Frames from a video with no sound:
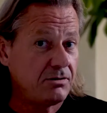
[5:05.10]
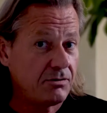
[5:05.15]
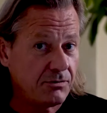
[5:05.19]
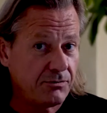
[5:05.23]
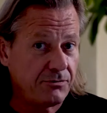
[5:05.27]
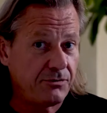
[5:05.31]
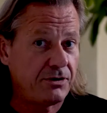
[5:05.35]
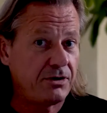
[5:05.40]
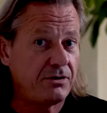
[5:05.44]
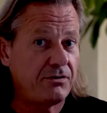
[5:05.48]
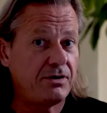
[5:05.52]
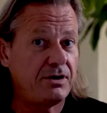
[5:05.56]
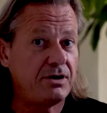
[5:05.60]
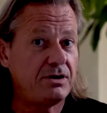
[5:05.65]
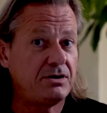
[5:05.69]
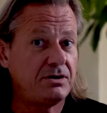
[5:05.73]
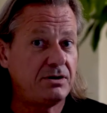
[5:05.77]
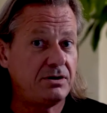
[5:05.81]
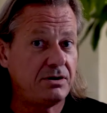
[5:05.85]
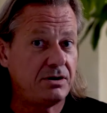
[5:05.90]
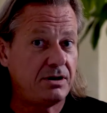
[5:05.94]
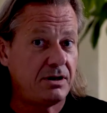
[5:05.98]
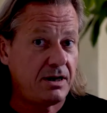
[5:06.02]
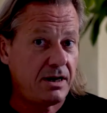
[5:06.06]

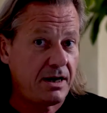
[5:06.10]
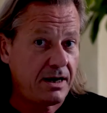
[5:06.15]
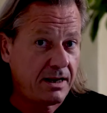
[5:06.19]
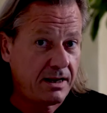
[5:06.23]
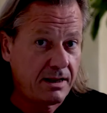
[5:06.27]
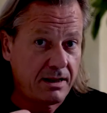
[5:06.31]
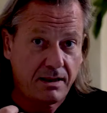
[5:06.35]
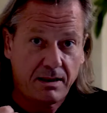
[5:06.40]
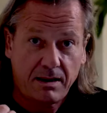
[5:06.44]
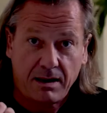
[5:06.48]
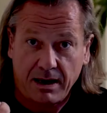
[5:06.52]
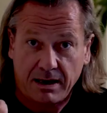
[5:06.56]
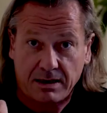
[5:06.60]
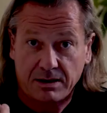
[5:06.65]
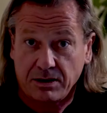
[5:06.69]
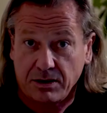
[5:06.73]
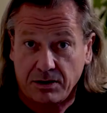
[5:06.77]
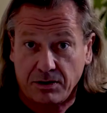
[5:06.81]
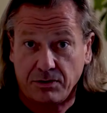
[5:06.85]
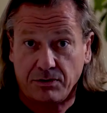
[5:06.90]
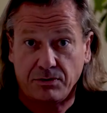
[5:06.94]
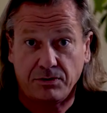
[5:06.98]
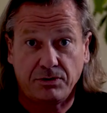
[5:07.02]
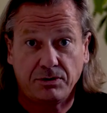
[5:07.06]
configuration and
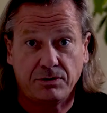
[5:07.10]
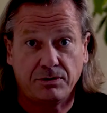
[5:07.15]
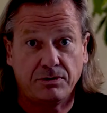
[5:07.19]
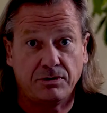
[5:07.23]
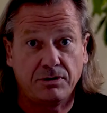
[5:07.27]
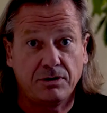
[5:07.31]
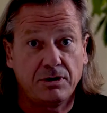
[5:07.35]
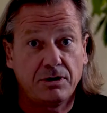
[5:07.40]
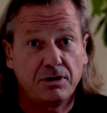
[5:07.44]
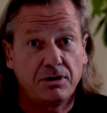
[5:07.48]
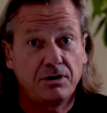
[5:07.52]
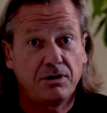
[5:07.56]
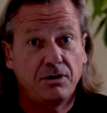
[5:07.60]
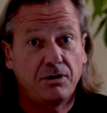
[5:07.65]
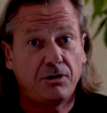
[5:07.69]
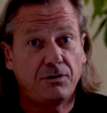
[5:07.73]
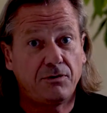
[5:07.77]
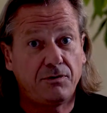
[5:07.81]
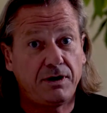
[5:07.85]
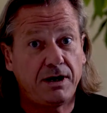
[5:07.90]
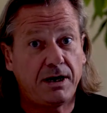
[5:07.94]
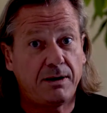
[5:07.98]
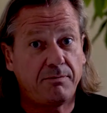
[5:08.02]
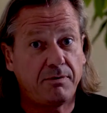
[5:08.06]
execution
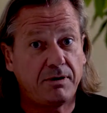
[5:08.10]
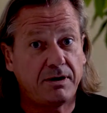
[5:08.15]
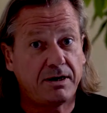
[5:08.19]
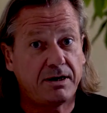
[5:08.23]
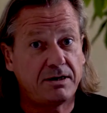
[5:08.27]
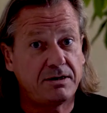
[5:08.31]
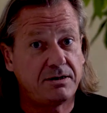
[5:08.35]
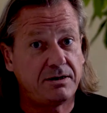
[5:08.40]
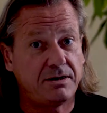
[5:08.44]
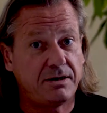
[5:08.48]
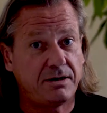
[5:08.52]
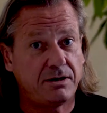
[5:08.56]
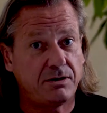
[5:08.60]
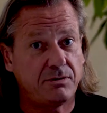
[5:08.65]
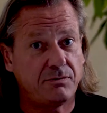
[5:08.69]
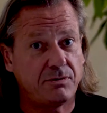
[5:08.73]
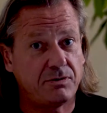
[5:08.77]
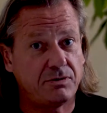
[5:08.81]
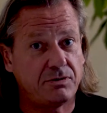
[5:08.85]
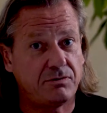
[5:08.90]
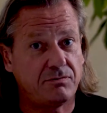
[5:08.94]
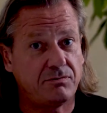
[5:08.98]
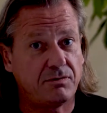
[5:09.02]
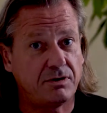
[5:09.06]
of the application that you
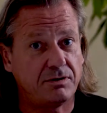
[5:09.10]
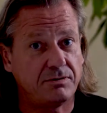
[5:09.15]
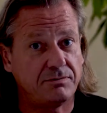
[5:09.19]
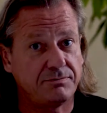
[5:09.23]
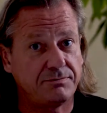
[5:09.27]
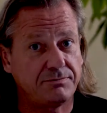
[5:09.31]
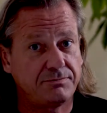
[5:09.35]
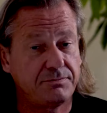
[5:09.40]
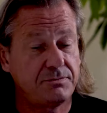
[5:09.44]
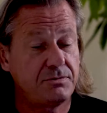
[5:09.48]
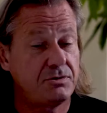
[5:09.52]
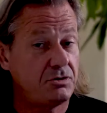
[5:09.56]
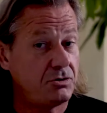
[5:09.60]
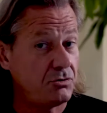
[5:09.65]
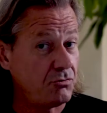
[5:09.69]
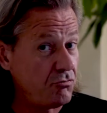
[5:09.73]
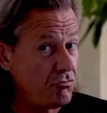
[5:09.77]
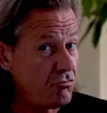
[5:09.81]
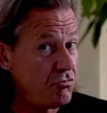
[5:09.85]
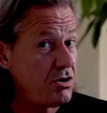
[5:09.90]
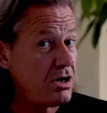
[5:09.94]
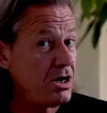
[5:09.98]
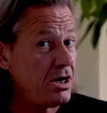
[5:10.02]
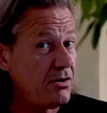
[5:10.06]
want to run. So
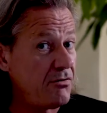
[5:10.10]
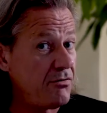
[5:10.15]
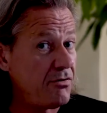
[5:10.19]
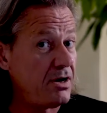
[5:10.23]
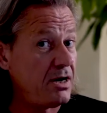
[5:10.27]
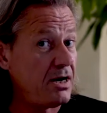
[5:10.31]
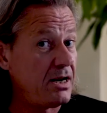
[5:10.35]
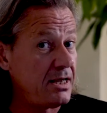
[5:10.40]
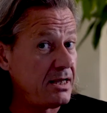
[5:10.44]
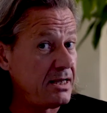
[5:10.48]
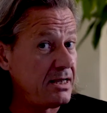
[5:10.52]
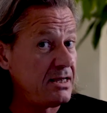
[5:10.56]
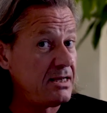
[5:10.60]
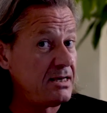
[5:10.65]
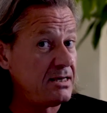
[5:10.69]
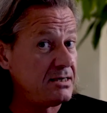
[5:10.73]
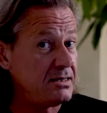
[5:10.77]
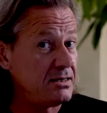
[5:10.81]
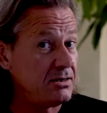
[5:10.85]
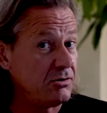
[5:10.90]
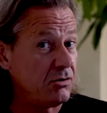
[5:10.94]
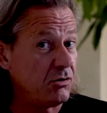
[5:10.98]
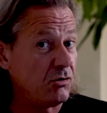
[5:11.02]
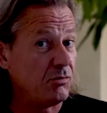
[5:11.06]
really, really
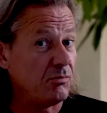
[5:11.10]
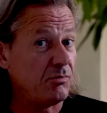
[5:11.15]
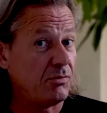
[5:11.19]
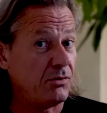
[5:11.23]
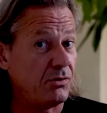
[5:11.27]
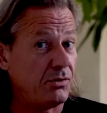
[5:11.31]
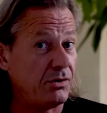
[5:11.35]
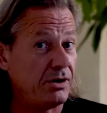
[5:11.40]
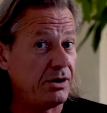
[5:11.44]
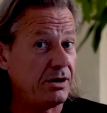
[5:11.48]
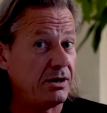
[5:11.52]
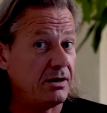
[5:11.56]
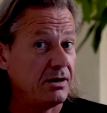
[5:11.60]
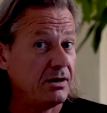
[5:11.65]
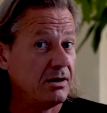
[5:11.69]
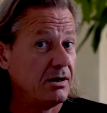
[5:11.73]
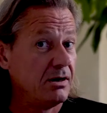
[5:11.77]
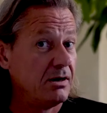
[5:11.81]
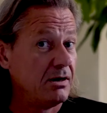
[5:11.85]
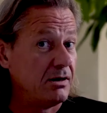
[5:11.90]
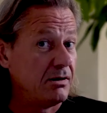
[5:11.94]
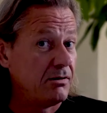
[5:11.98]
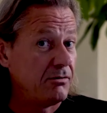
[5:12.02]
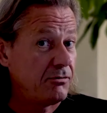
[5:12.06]
easy onboarding
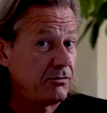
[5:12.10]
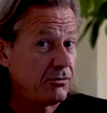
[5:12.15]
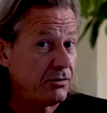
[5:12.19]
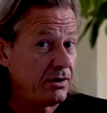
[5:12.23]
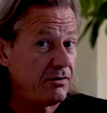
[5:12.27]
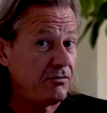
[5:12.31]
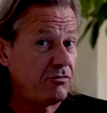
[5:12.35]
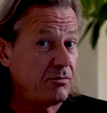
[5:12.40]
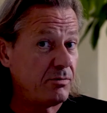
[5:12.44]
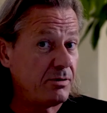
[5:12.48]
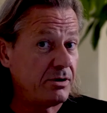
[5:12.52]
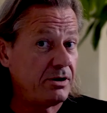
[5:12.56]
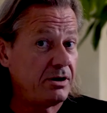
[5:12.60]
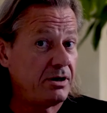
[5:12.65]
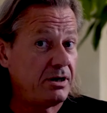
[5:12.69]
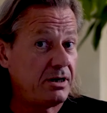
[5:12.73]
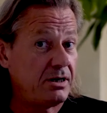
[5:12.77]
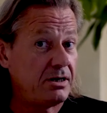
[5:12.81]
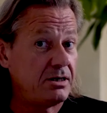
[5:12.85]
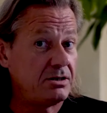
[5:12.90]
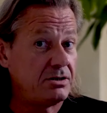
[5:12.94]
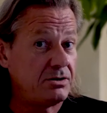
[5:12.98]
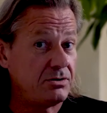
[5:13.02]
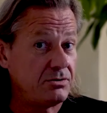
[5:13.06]
for everybody
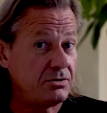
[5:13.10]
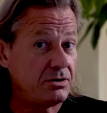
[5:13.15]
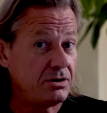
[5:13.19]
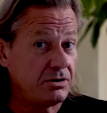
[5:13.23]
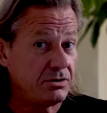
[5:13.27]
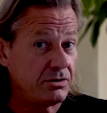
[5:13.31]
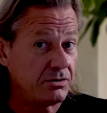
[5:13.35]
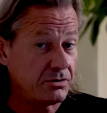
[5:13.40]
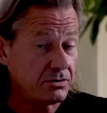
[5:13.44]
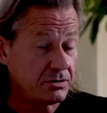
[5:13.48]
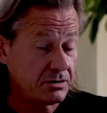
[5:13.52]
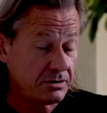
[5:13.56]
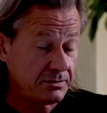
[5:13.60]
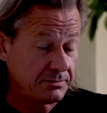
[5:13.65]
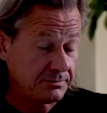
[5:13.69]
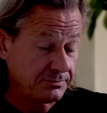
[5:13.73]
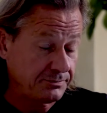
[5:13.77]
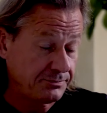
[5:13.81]
that is using Docker.